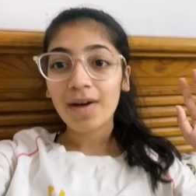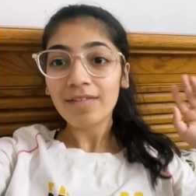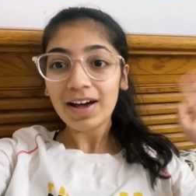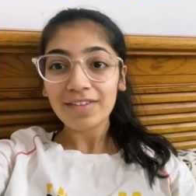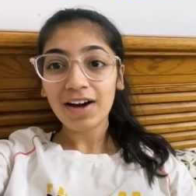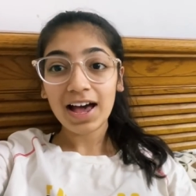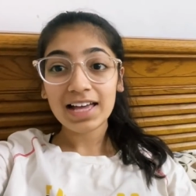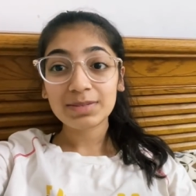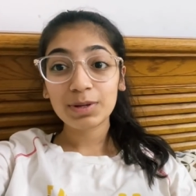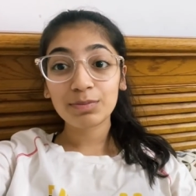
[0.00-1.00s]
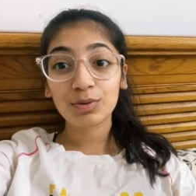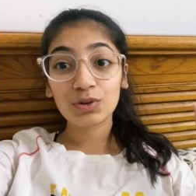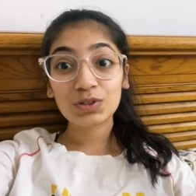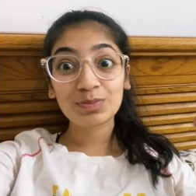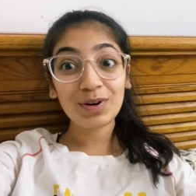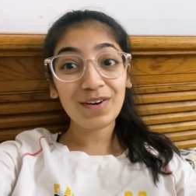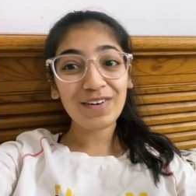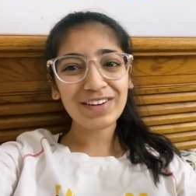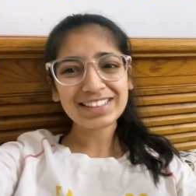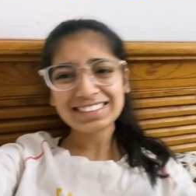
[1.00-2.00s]
Viva has been
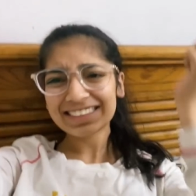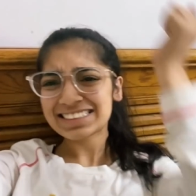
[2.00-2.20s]
postponed.